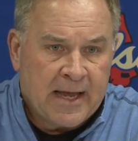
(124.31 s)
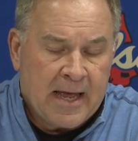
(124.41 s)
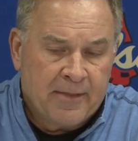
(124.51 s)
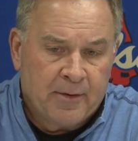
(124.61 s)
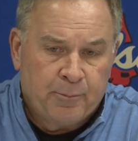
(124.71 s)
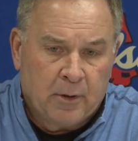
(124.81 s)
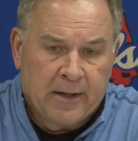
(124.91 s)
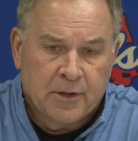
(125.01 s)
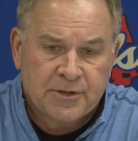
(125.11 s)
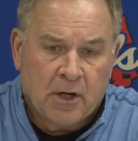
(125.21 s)
they had, the
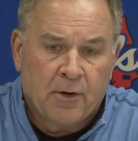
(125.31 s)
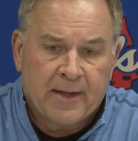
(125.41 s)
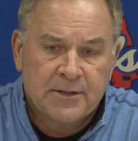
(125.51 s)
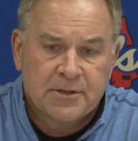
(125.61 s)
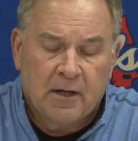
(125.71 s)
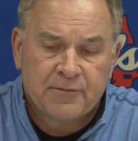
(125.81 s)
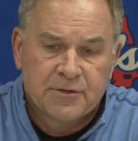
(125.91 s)
players and all that stuff.